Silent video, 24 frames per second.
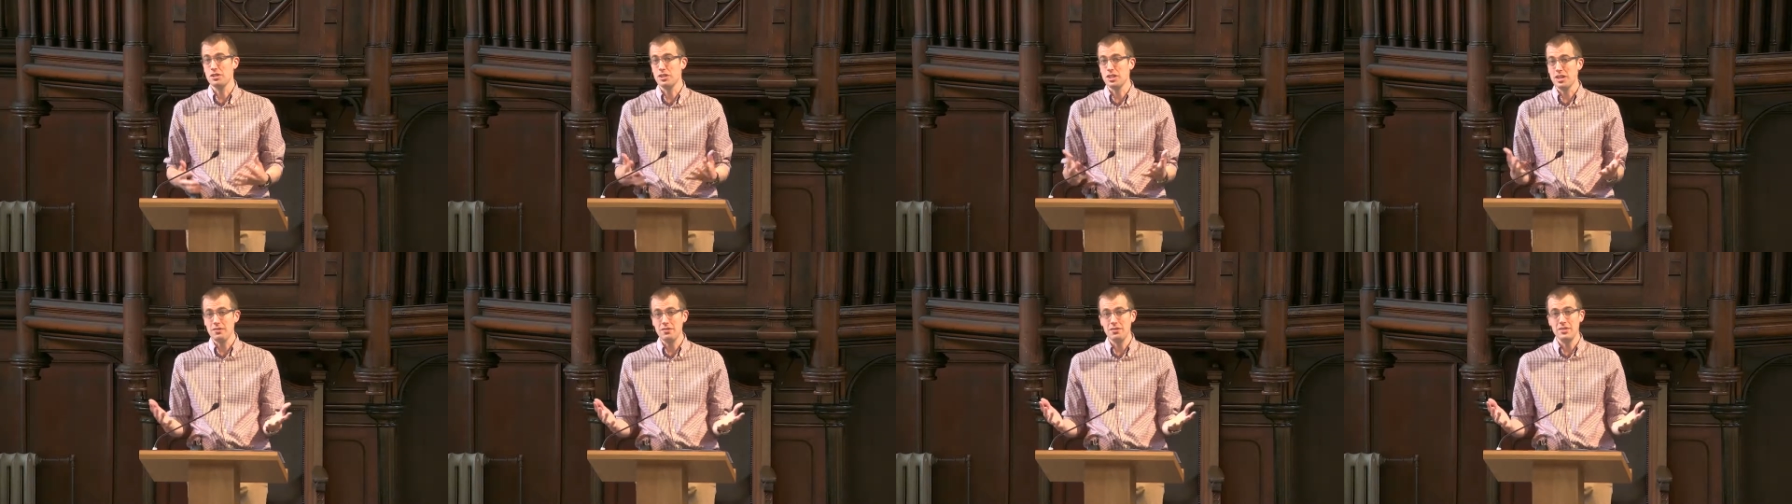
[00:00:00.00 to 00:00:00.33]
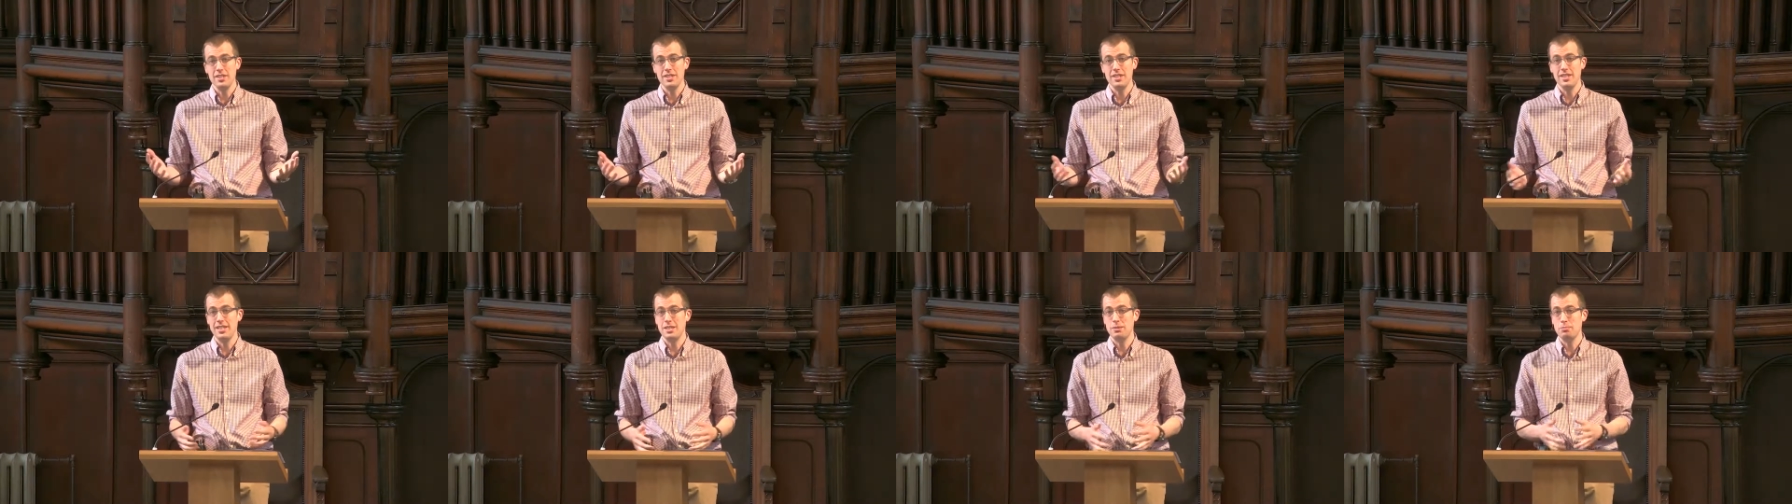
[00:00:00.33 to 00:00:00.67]
give to
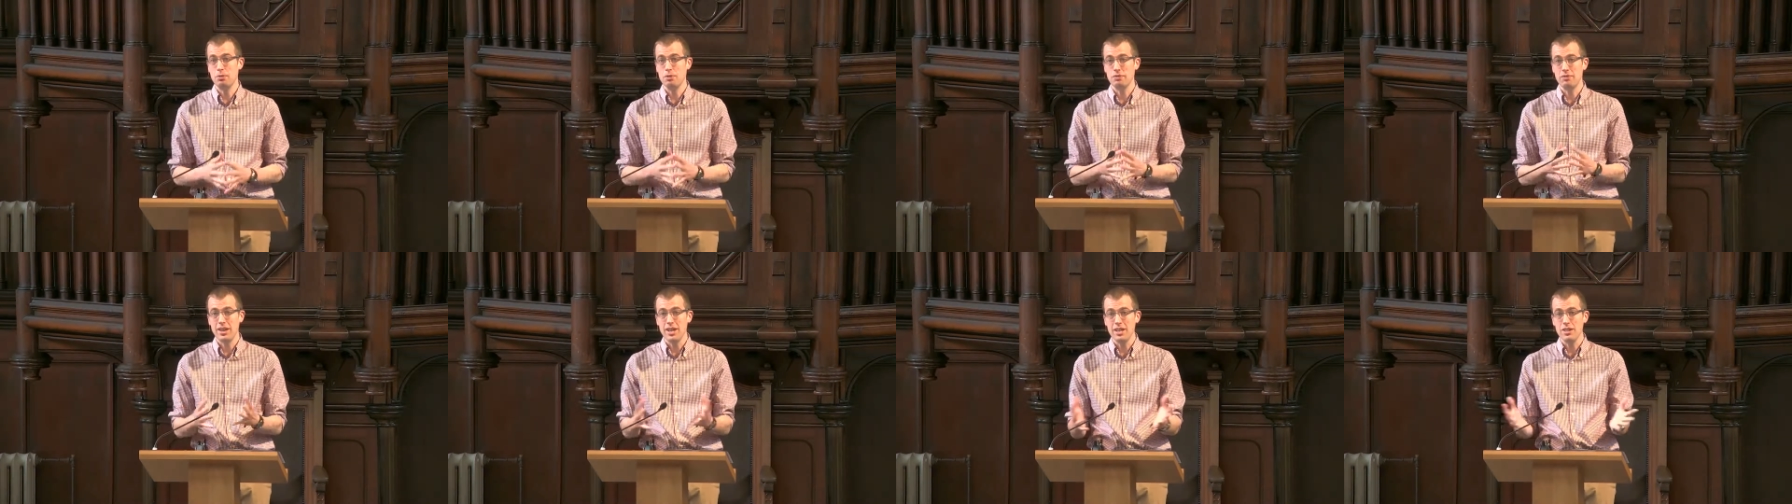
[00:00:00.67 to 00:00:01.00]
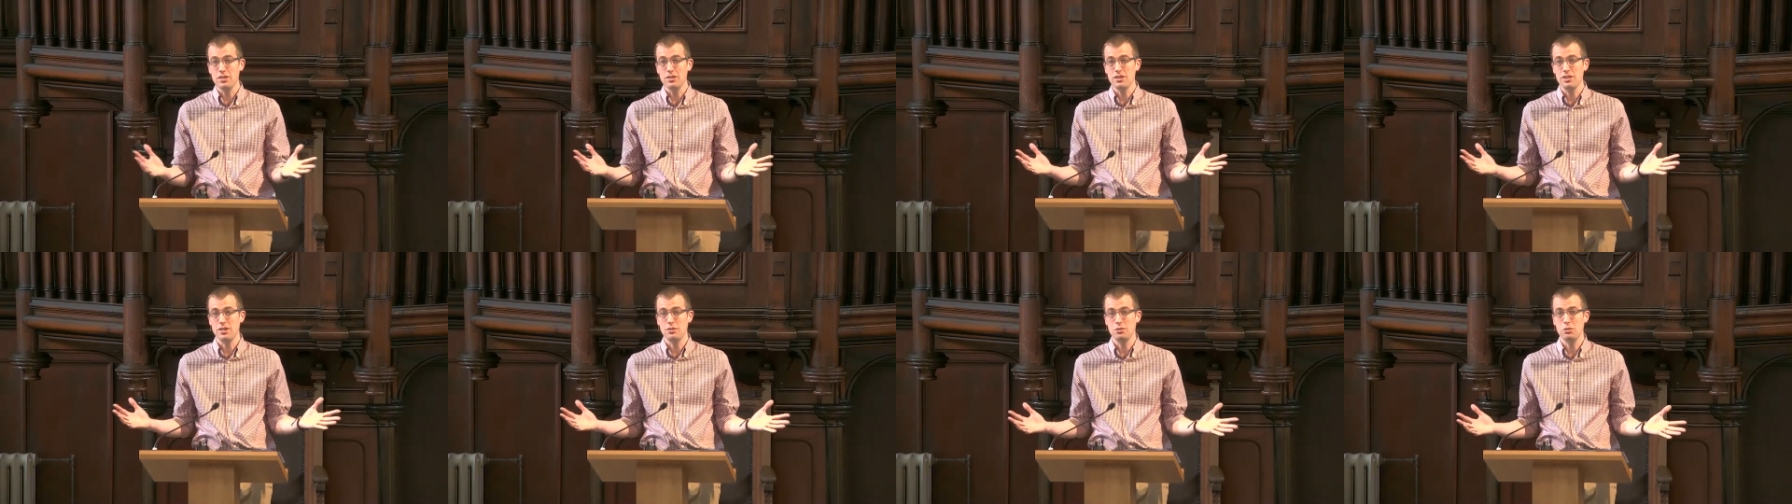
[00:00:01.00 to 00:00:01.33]
the needy, provide
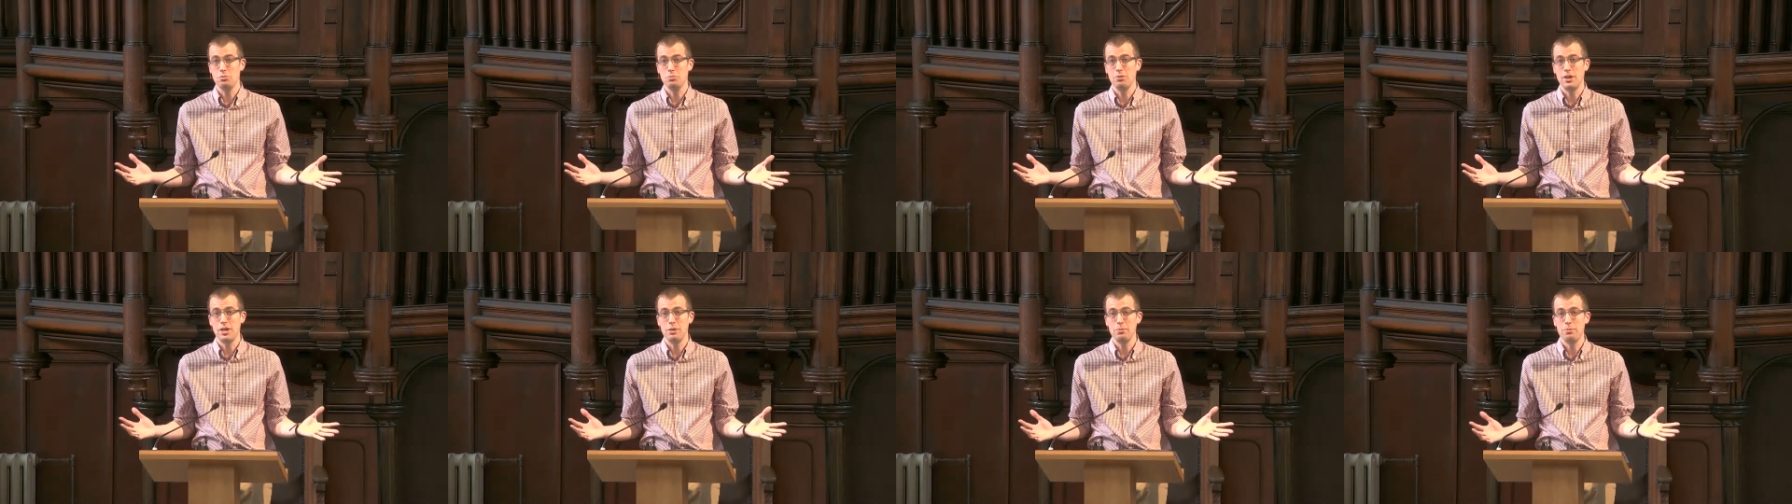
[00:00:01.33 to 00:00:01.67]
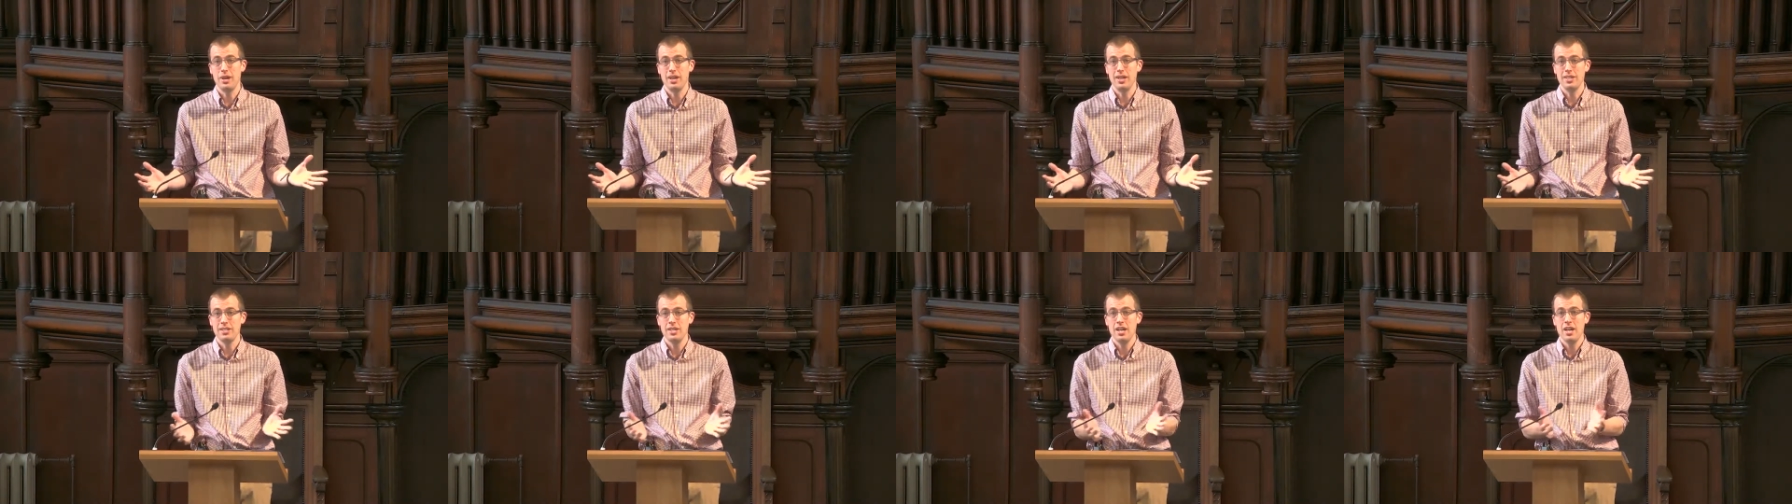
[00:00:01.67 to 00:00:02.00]
yourselves with money
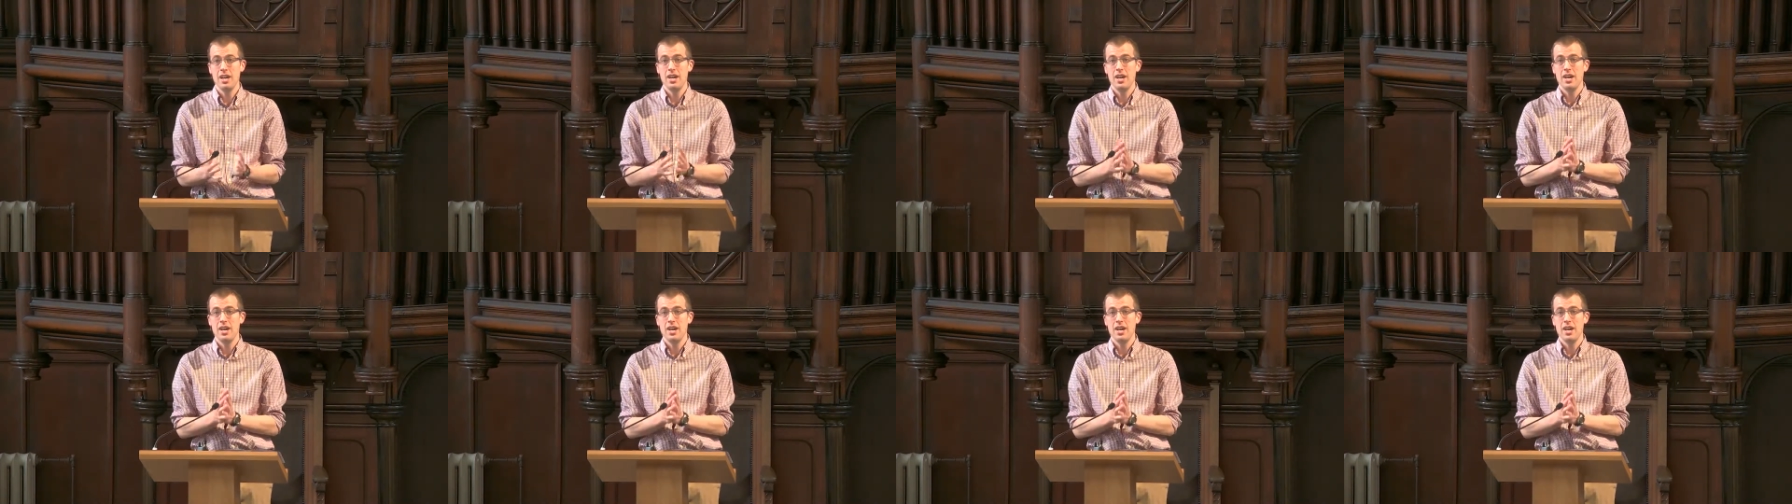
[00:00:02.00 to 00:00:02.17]
bags